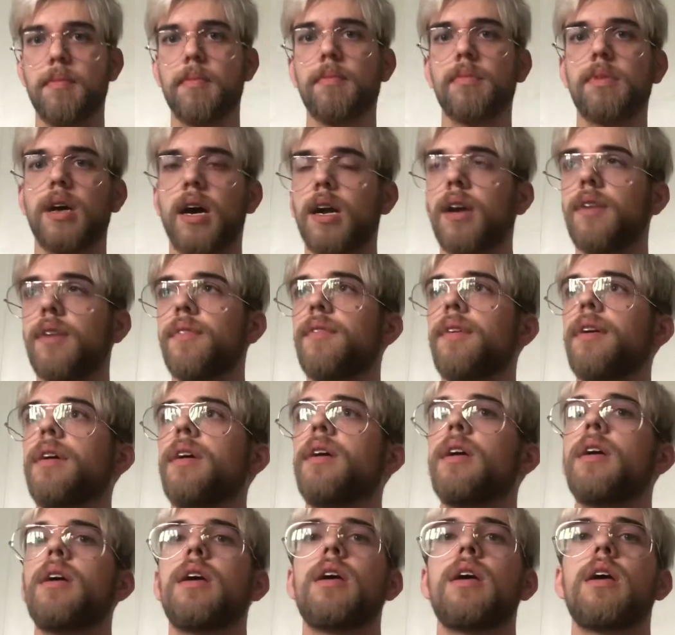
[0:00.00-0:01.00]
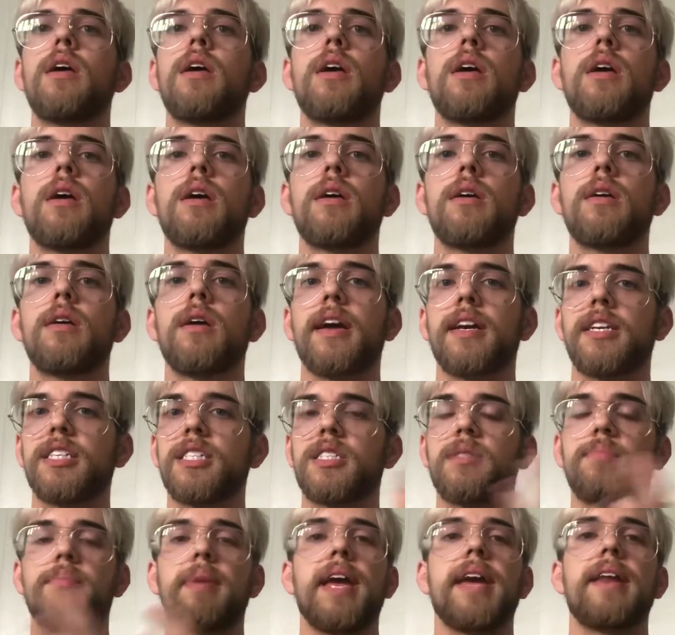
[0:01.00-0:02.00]
kind of
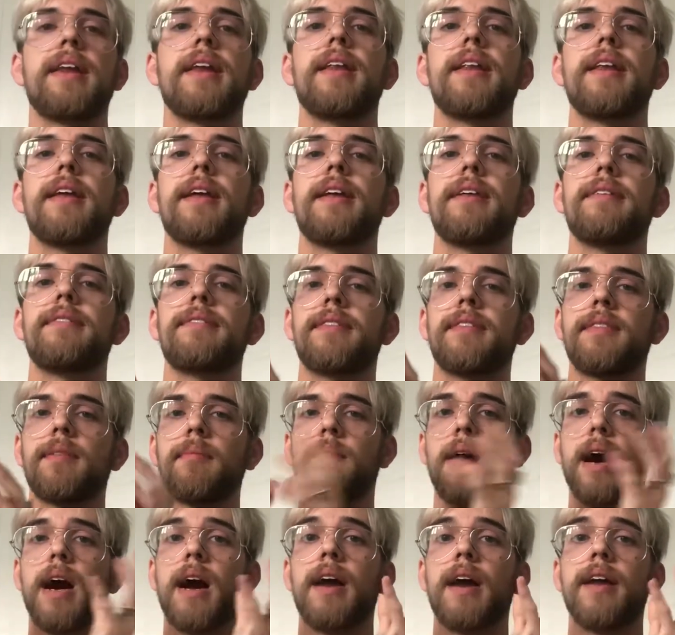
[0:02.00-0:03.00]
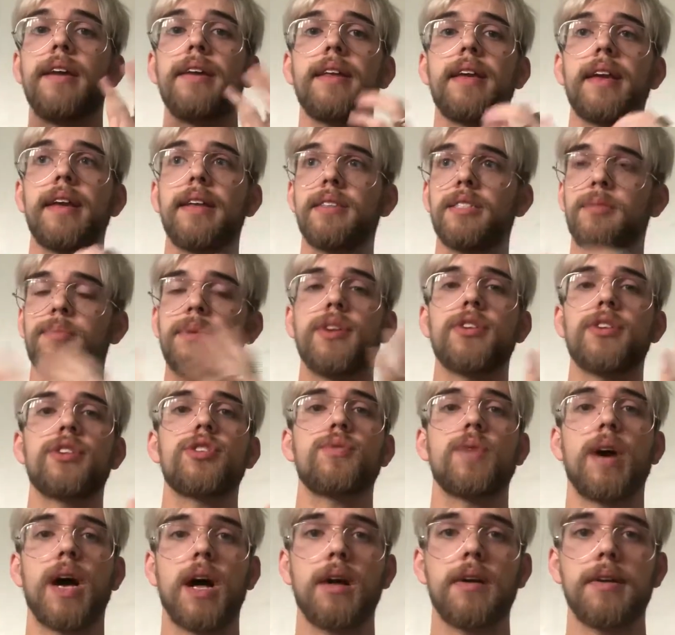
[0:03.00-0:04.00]
expanded into the mind and
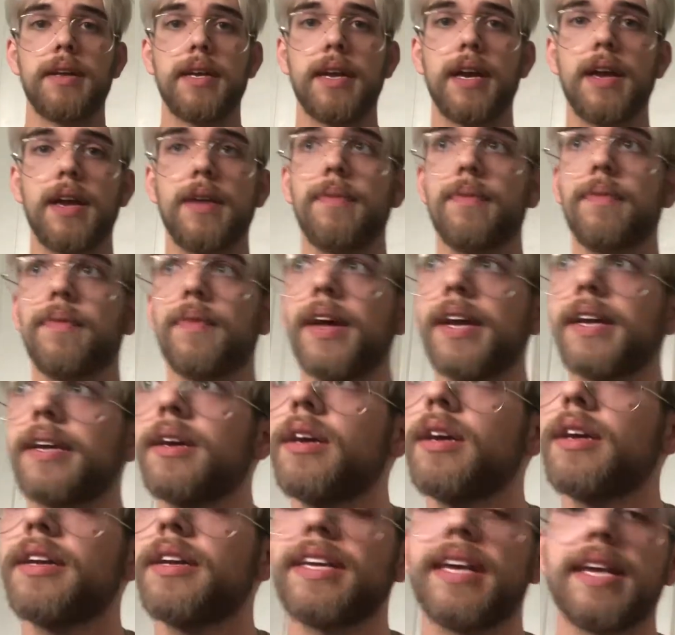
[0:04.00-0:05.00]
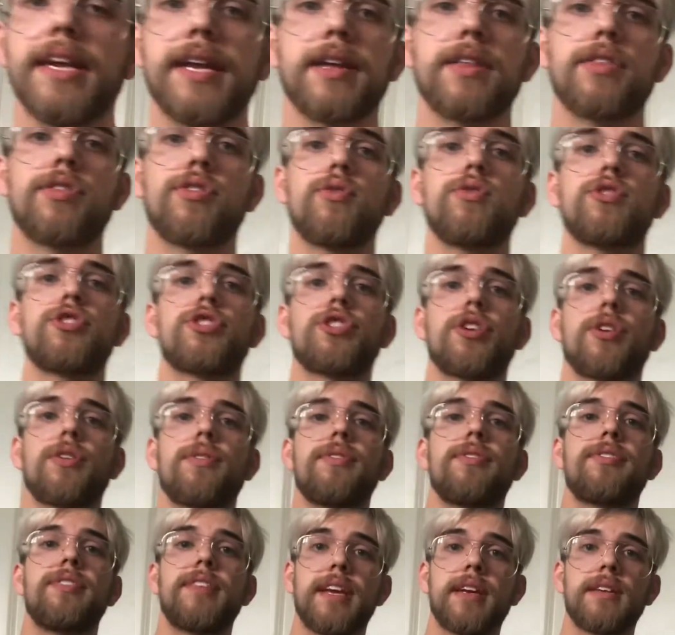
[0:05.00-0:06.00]
spirituality, and like getting through
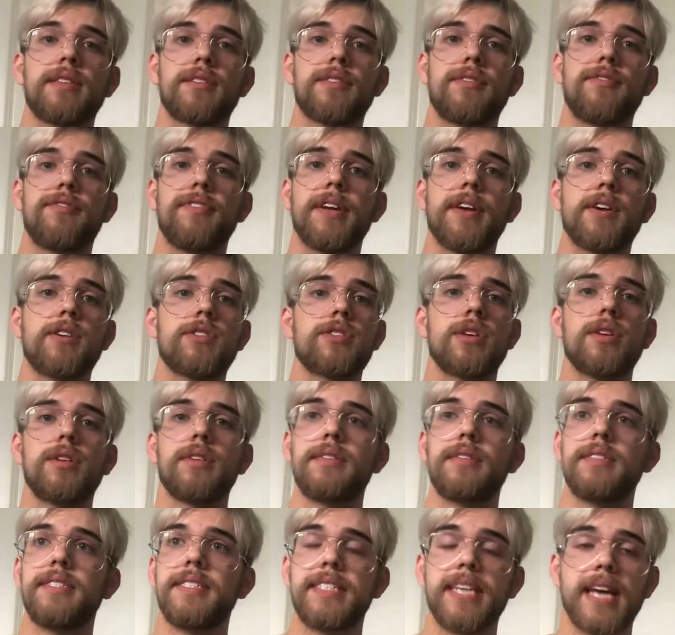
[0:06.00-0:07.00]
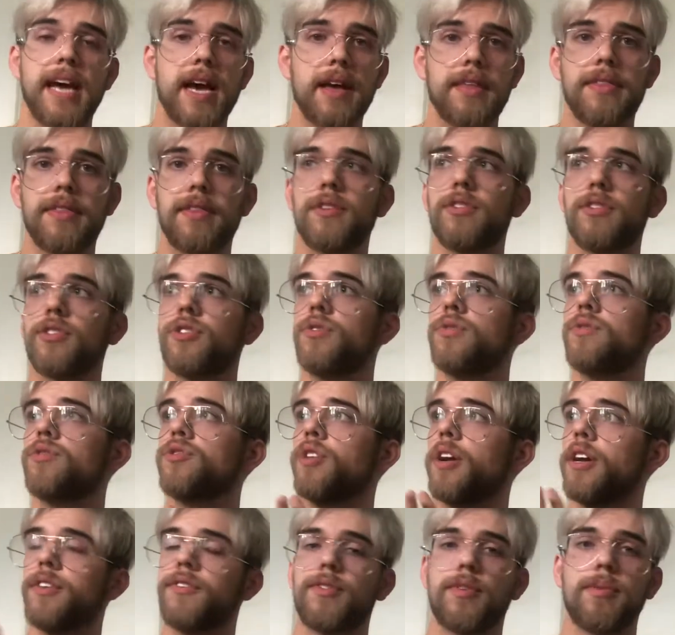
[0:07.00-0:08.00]
certain things, fears, death,
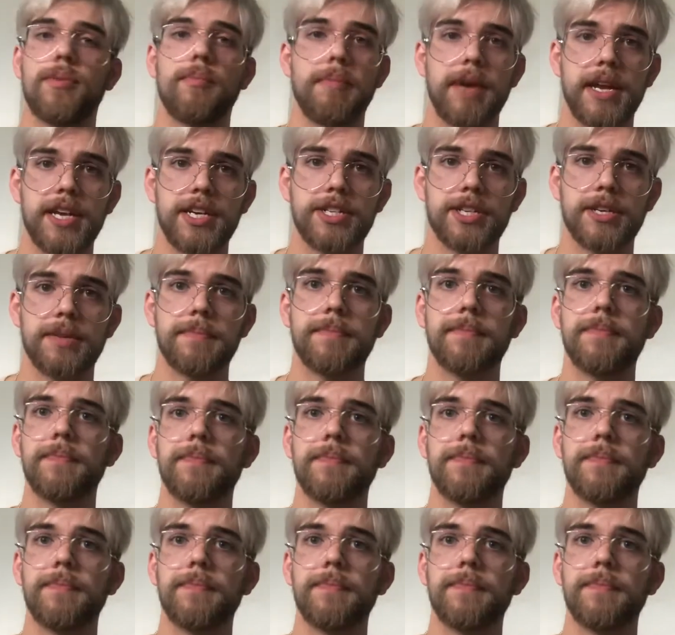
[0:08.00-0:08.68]
transformation.